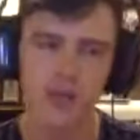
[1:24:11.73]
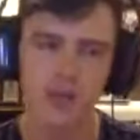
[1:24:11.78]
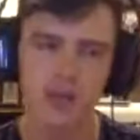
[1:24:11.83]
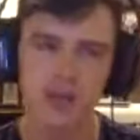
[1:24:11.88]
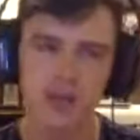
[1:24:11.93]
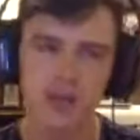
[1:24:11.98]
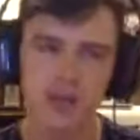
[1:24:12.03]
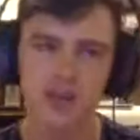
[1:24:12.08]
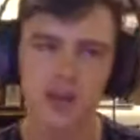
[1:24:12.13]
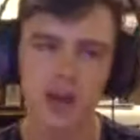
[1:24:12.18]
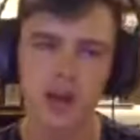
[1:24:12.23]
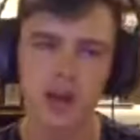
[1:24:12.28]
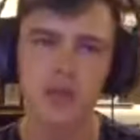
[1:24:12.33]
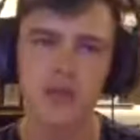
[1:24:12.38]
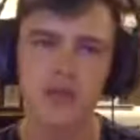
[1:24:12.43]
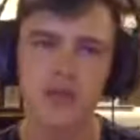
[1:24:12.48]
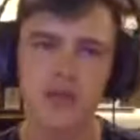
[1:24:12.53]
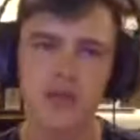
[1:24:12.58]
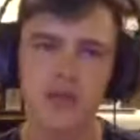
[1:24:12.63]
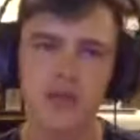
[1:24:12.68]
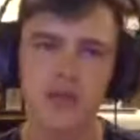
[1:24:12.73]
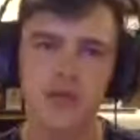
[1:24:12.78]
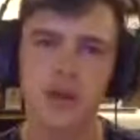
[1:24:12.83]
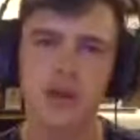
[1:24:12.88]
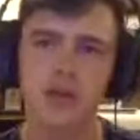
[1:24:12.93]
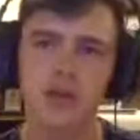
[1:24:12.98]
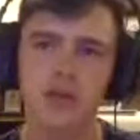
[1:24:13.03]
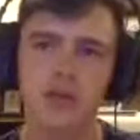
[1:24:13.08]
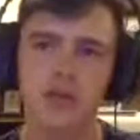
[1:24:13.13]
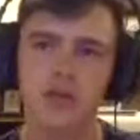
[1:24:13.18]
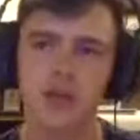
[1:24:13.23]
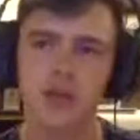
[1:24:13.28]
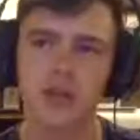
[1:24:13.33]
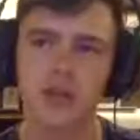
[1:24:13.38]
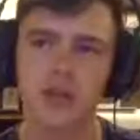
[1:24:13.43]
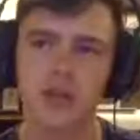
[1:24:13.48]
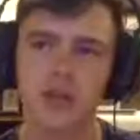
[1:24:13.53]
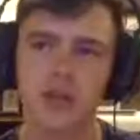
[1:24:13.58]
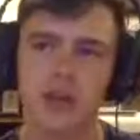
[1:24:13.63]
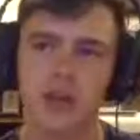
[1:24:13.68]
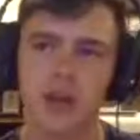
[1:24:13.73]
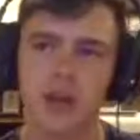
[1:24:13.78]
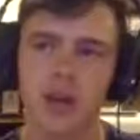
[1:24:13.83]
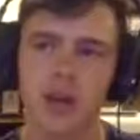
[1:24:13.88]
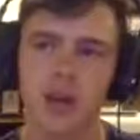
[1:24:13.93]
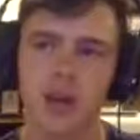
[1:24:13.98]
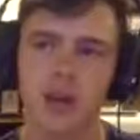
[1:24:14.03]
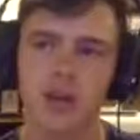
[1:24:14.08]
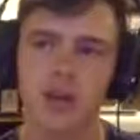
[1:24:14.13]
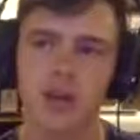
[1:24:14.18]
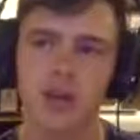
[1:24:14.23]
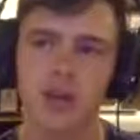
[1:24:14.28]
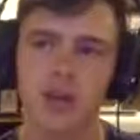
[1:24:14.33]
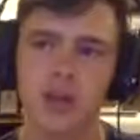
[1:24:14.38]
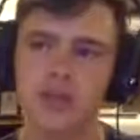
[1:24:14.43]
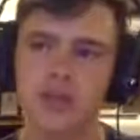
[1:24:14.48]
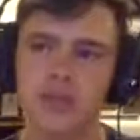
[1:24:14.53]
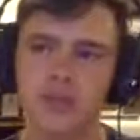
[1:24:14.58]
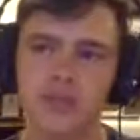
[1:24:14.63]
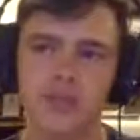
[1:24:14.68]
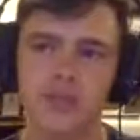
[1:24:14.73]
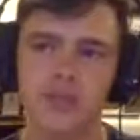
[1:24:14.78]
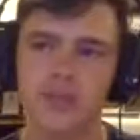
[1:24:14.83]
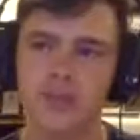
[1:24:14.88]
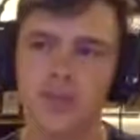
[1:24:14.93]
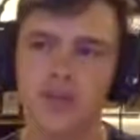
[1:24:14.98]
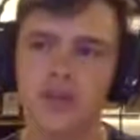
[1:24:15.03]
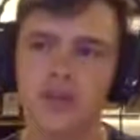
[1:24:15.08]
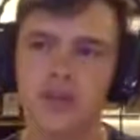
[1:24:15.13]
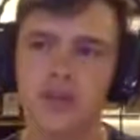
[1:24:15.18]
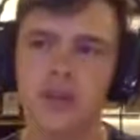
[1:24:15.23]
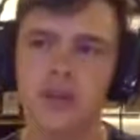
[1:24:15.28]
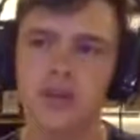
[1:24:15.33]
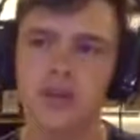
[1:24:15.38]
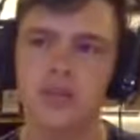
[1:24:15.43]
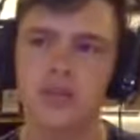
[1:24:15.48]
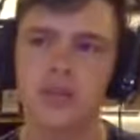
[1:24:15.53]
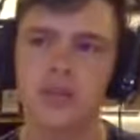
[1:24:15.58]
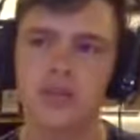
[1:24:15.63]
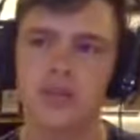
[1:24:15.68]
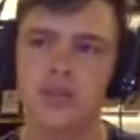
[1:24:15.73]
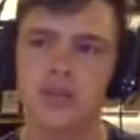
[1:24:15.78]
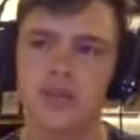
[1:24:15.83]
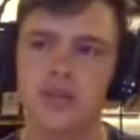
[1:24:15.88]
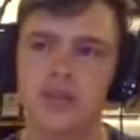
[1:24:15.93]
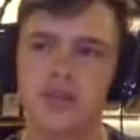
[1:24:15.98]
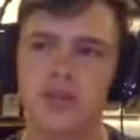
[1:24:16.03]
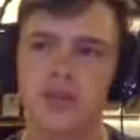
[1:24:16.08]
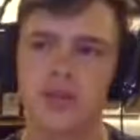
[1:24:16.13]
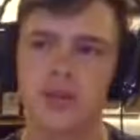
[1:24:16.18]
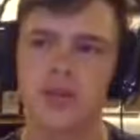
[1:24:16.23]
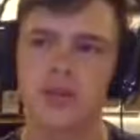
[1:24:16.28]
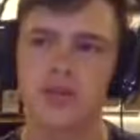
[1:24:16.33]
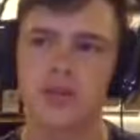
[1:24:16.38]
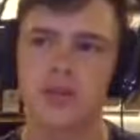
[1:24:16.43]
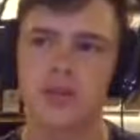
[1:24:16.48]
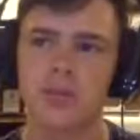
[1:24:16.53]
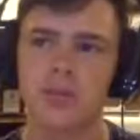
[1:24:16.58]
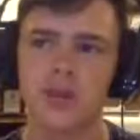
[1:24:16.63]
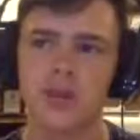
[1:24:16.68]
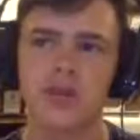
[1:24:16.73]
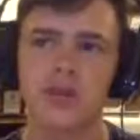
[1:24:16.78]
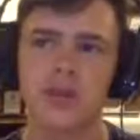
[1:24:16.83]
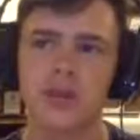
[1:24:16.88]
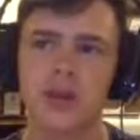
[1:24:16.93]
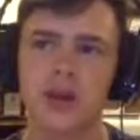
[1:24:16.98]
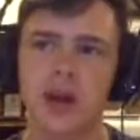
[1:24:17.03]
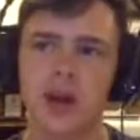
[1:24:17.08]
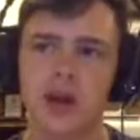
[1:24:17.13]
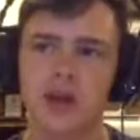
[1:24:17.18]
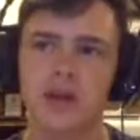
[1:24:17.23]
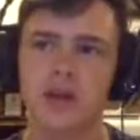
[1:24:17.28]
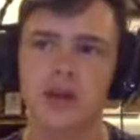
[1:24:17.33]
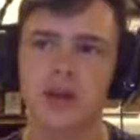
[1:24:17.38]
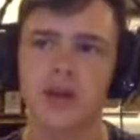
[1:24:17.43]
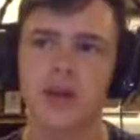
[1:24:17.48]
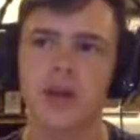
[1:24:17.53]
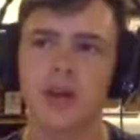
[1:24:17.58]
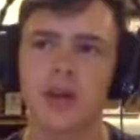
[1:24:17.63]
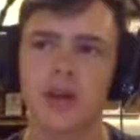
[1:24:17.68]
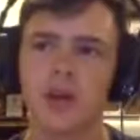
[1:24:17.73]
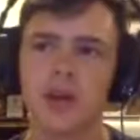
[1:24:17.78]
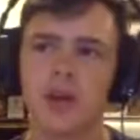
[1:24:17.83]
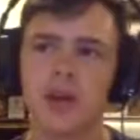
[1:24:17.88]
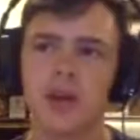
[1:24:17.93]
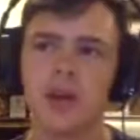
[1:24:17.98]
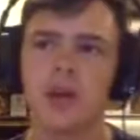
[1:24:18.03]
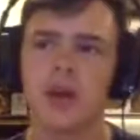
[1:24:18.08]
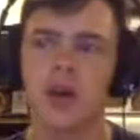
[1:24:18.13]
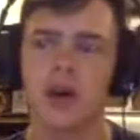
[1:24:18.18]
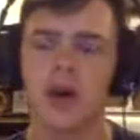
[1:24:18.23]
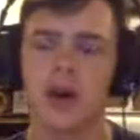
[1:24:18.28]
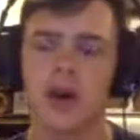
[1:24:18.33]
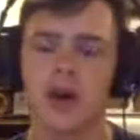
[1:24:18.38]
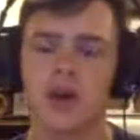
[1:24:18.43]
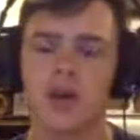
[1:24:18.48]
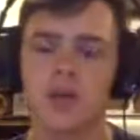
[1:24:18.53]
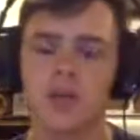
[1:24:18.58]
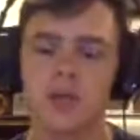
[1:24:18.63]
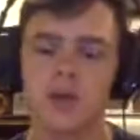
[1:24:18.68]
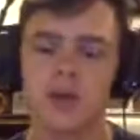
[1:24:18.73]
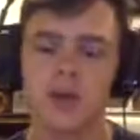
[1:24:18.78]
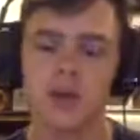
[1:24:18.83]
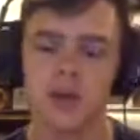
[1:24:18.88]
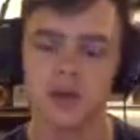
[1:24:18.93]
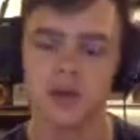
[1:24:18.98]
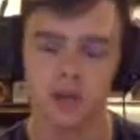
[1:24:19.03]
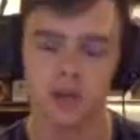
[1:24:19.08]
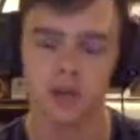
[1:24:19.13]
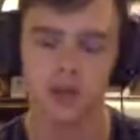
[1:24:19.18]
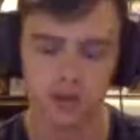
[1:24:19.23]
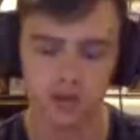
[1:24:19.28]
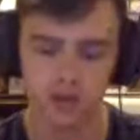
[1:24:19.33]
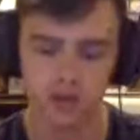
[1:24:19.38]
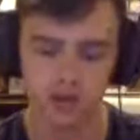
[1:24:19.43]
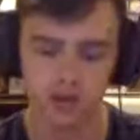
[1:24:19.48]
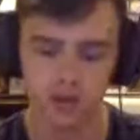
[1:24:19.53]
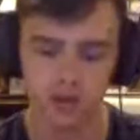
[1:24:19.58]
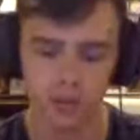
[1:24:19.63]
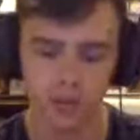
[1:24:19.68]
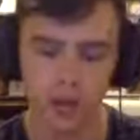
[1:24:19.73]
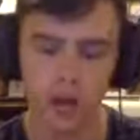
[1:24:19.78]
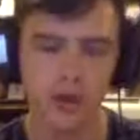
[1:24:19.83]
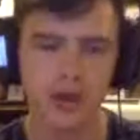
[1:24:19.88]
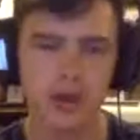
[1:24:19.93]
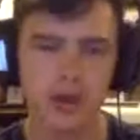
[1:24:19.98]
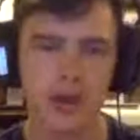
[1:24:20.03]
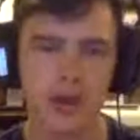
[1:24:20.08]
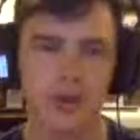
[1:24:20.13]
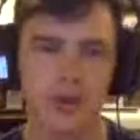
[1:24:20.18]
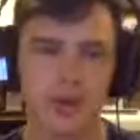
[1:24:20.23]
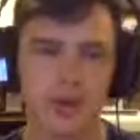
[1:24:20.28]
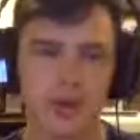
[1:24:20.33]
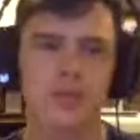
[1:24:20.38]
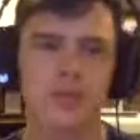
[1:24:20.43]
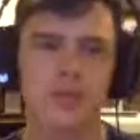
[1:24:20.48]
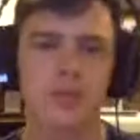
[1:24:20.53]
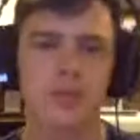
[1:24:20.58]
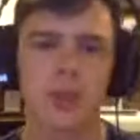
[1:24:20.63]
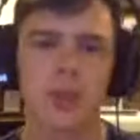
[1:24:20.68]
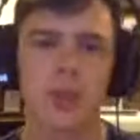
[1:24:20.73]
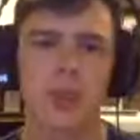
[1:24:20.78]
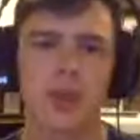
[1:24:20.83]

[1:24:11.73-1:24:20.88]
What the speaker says: and I just got this terrible feeling, and I just instinctively just searched missing hiker Mount Whitney.